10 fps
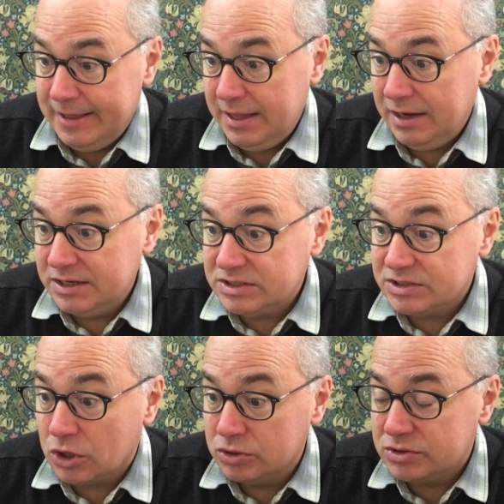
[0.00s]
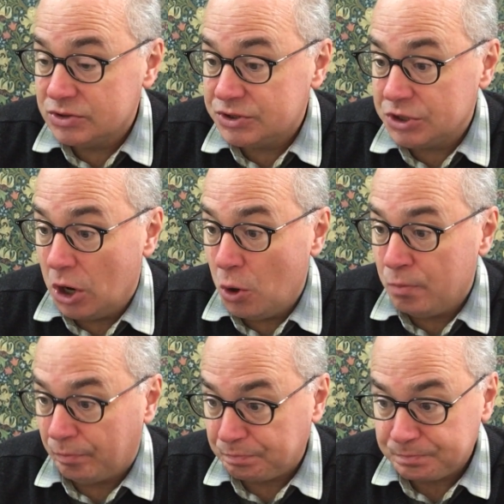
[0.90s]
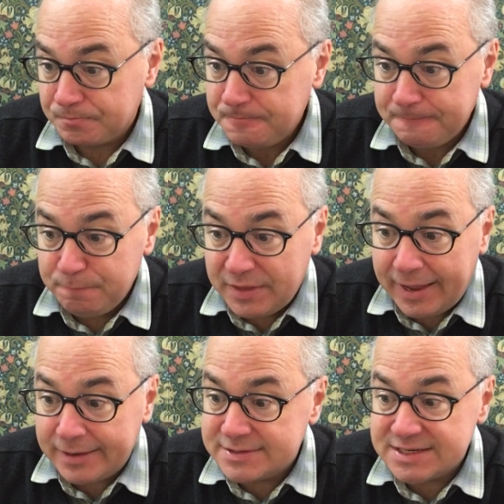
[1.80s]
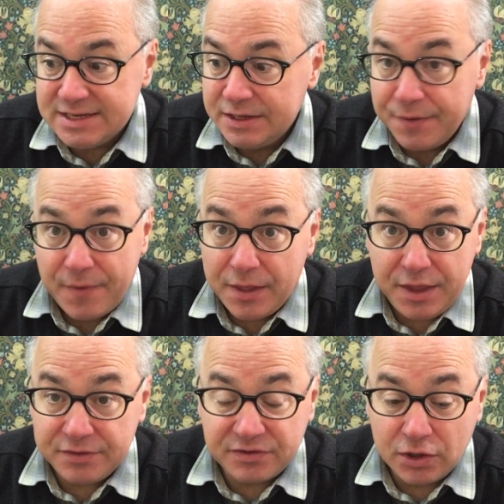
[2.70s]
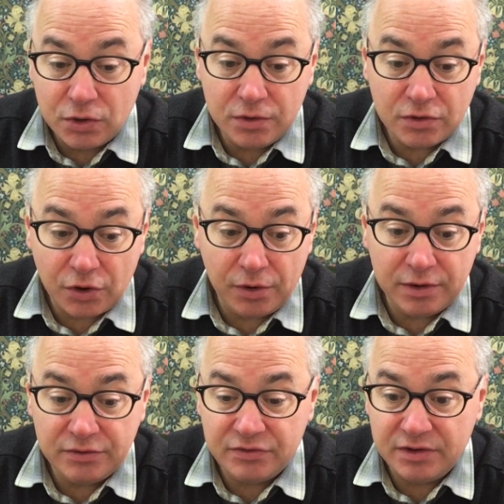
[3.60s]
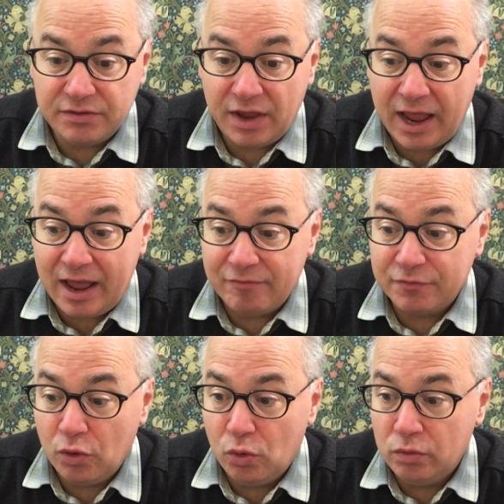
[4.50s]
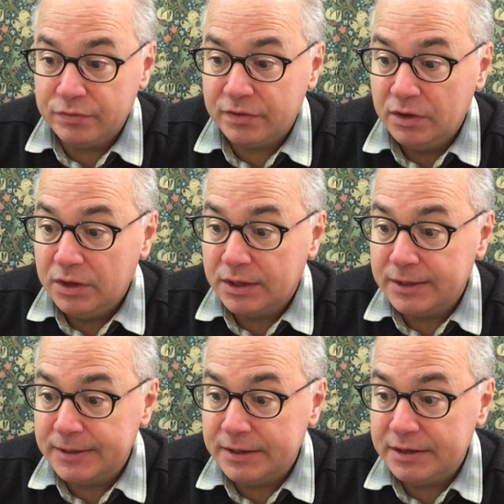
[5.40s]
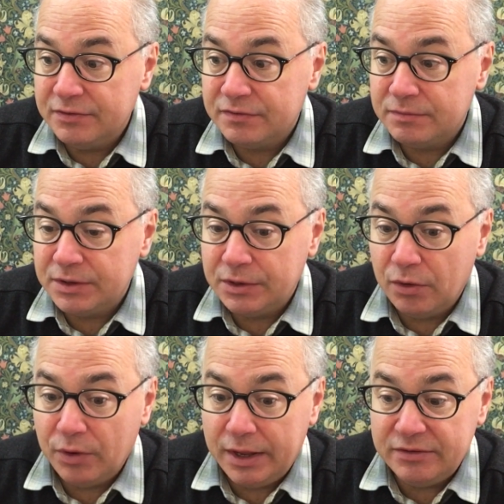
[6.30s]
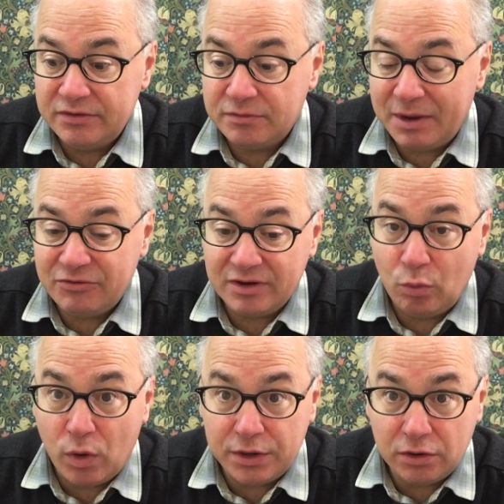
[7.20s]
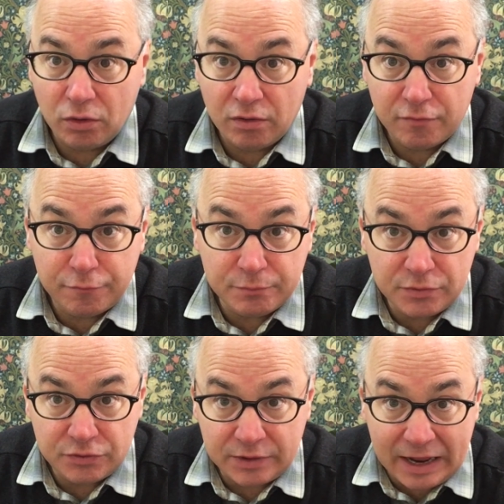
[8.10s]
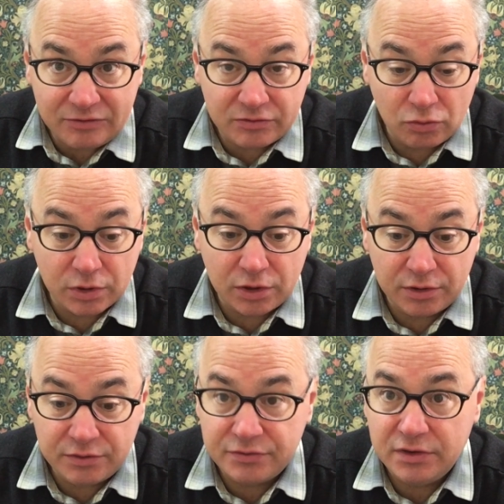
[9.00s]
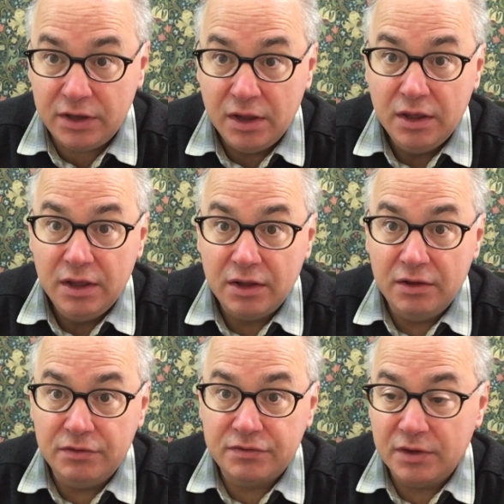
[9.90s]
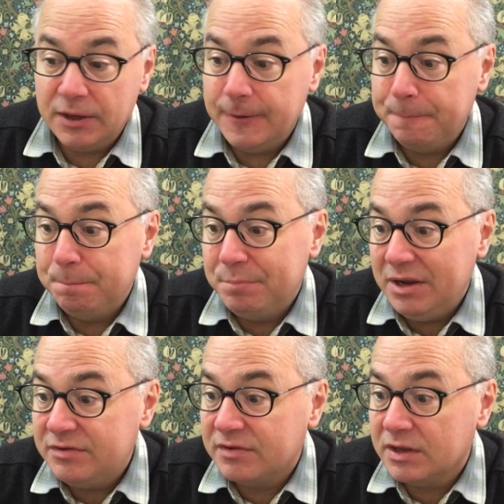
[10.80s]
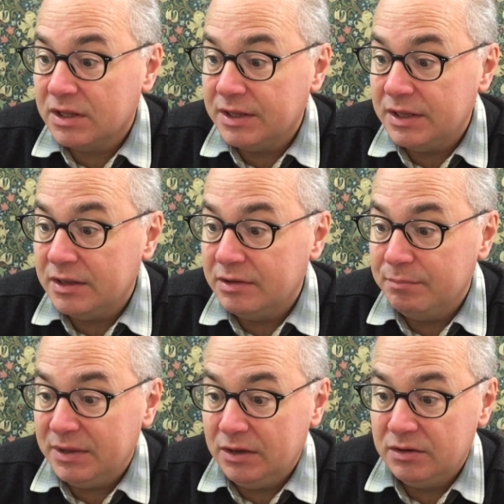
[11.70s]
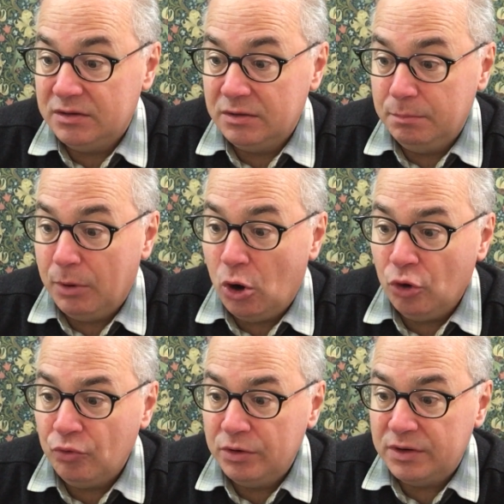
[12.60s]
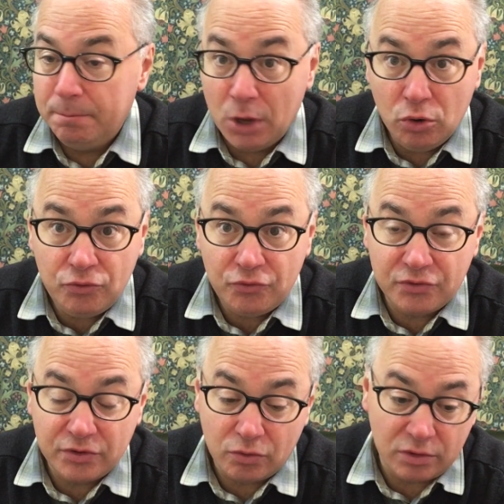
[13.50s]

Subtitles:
And it just goes to show that it's a good currency to have, gold. And, you know, especially when your national currency is basically being debased.